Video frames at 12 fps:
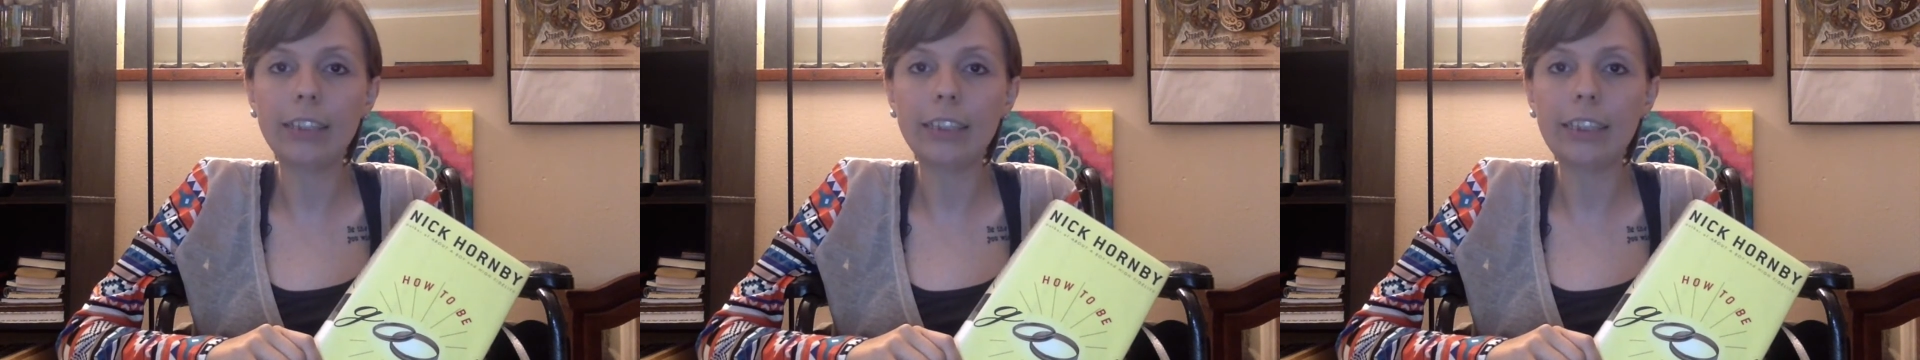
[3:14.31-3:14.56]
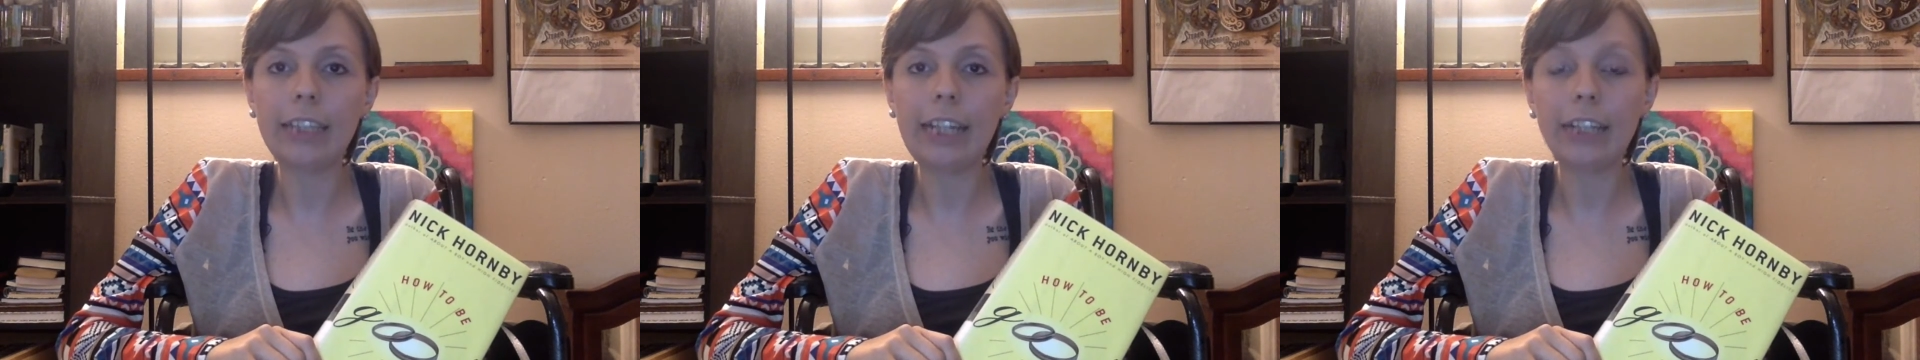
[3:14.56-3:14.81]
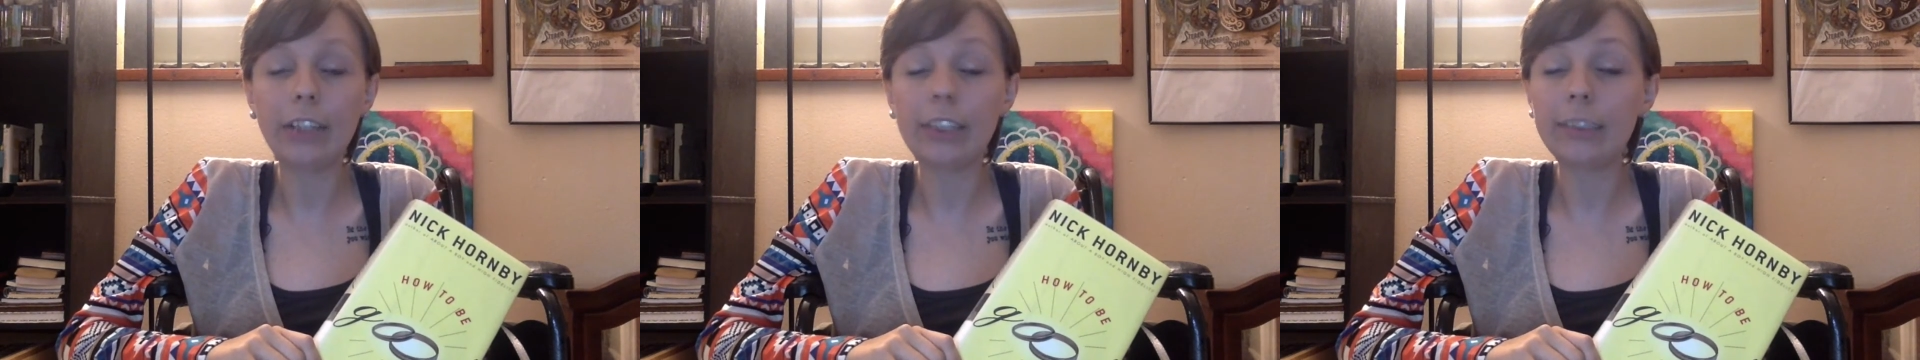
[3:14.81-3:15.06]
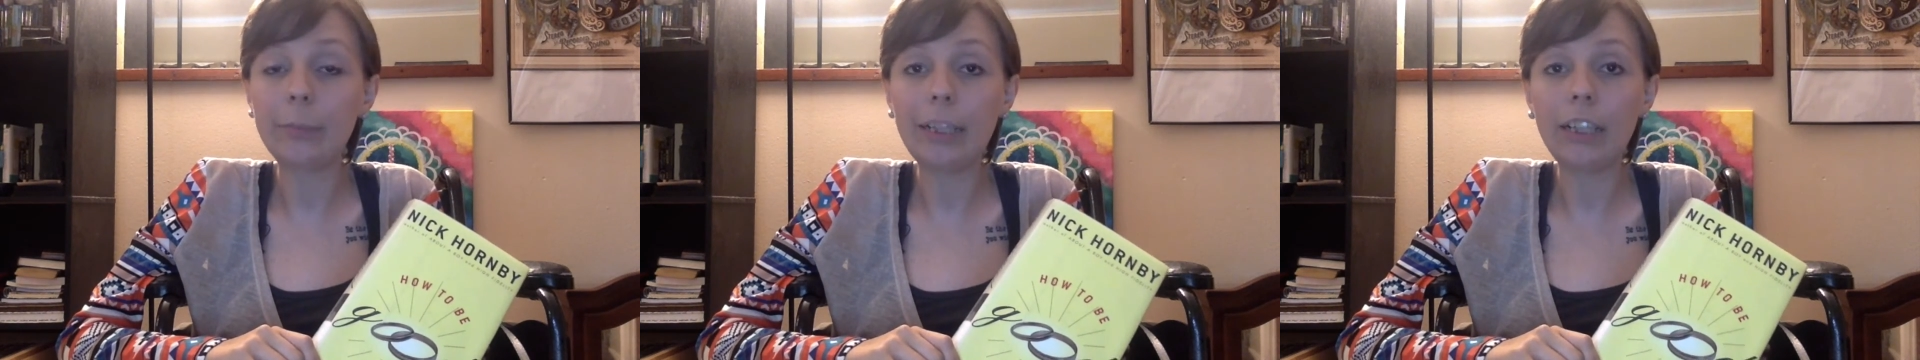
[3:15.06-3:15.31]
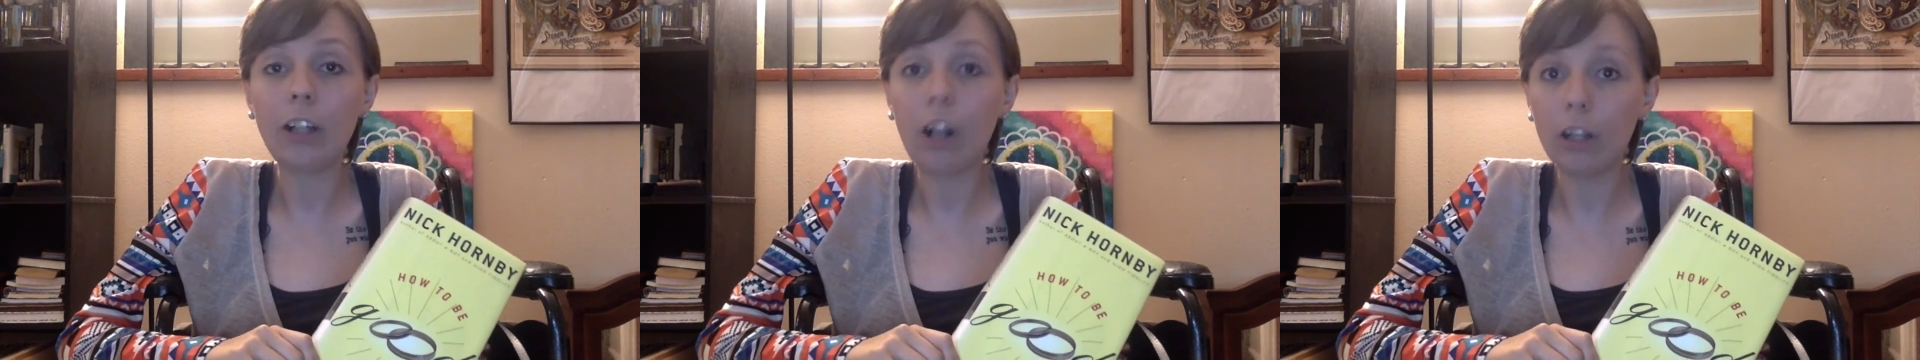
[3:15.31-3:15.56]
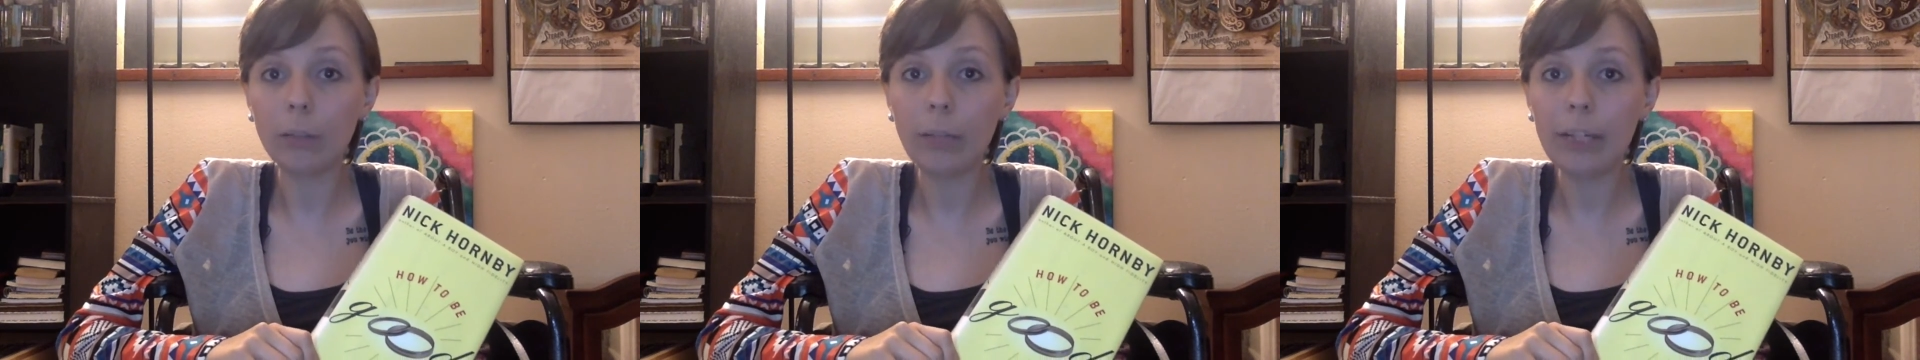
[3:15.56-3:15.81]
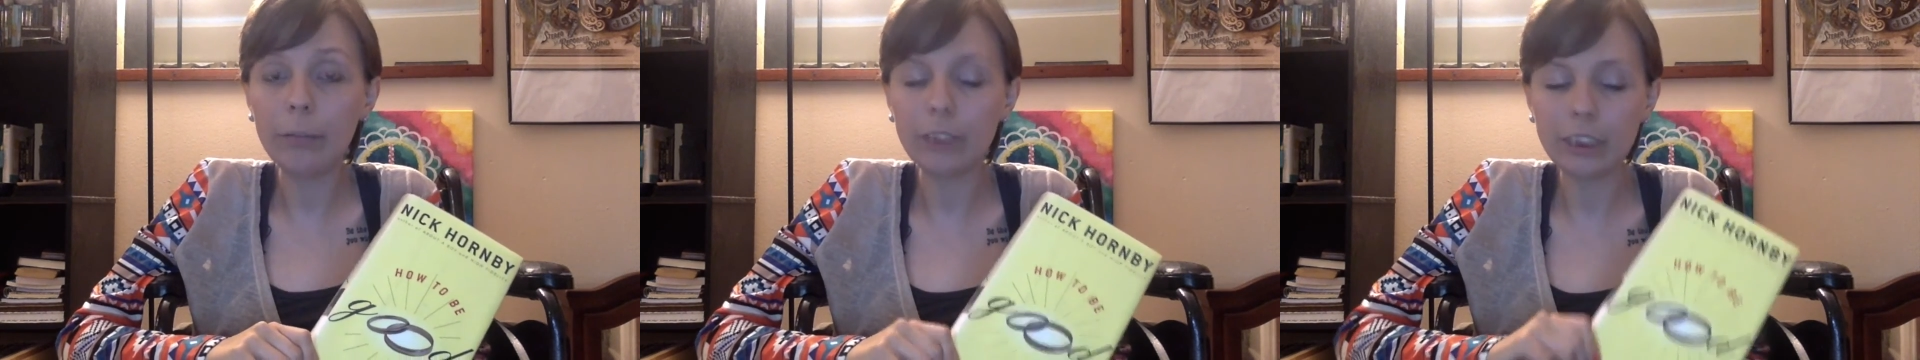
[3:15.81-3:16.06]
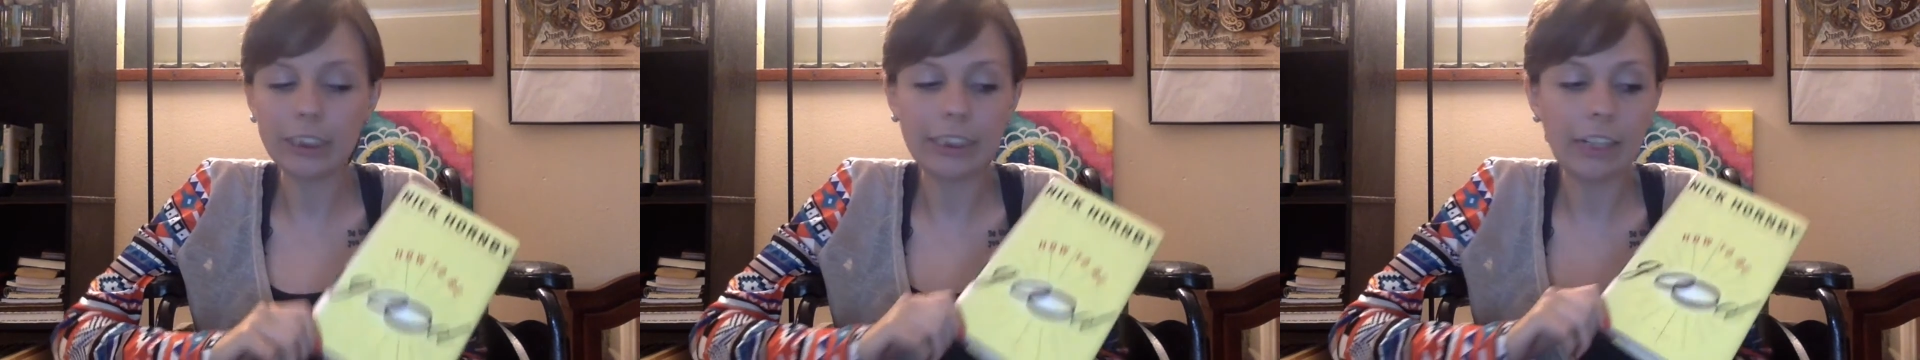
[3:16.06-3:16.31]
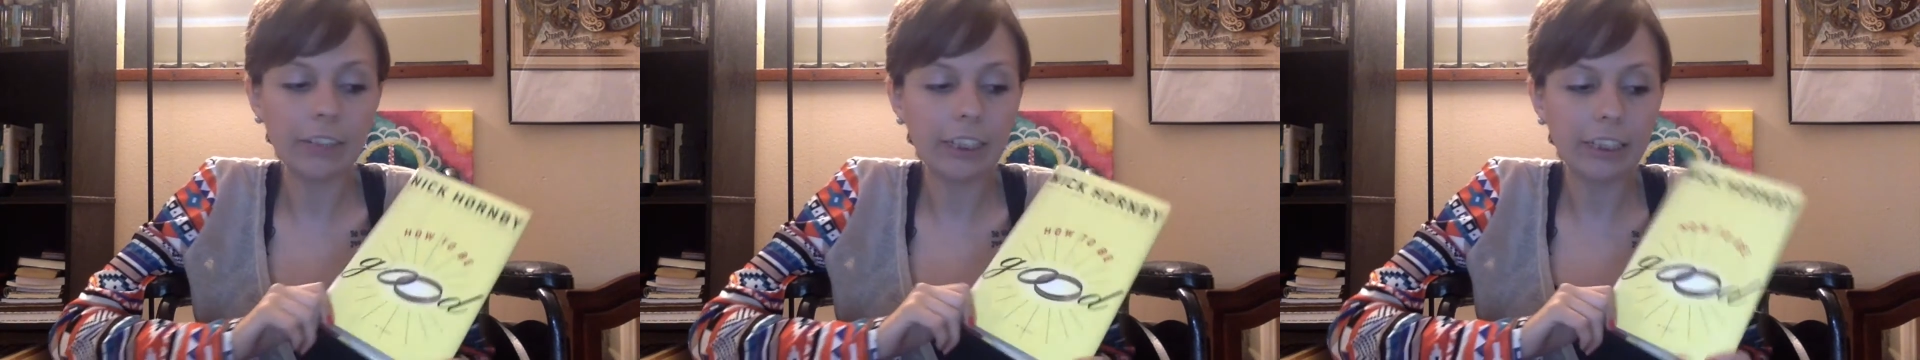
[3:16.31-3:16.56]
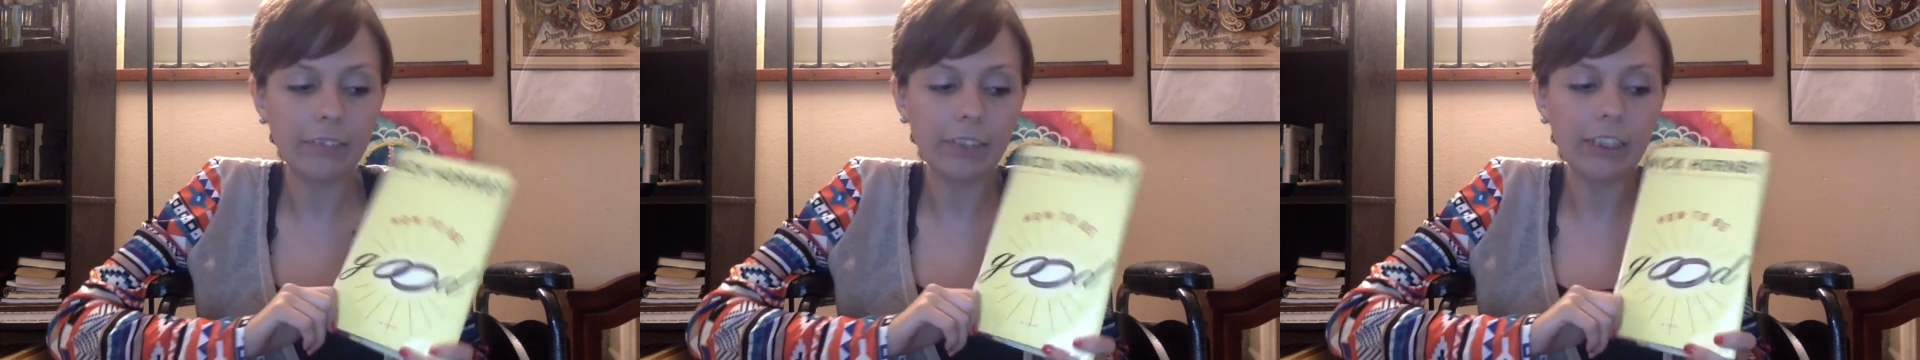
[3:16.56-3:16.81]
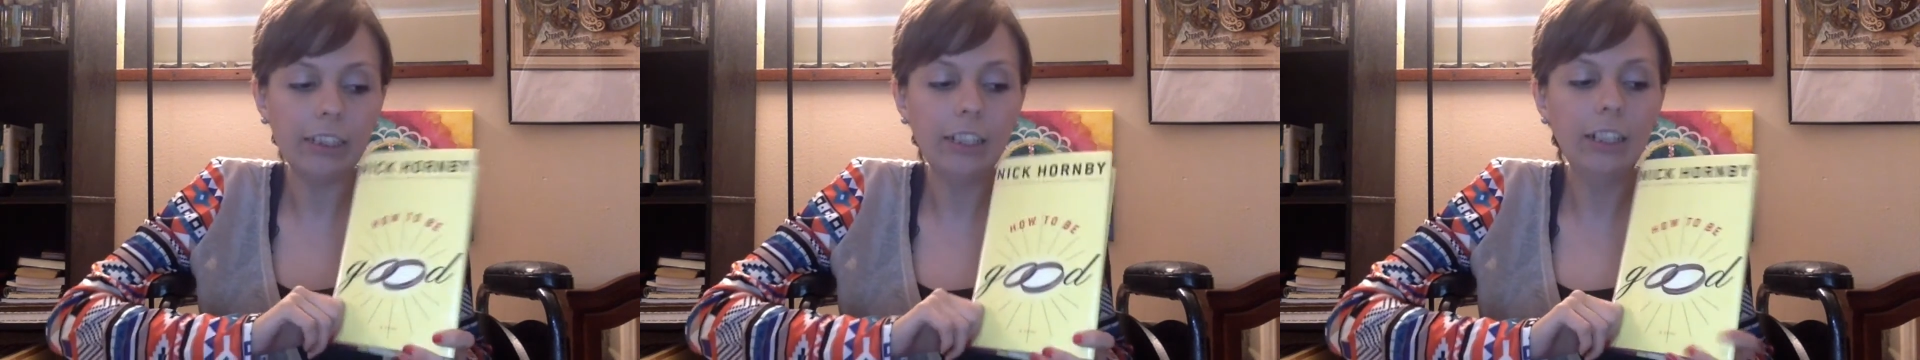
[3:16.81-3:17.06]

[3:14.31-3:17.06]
the angriest man in Holloway, which is the town they live in.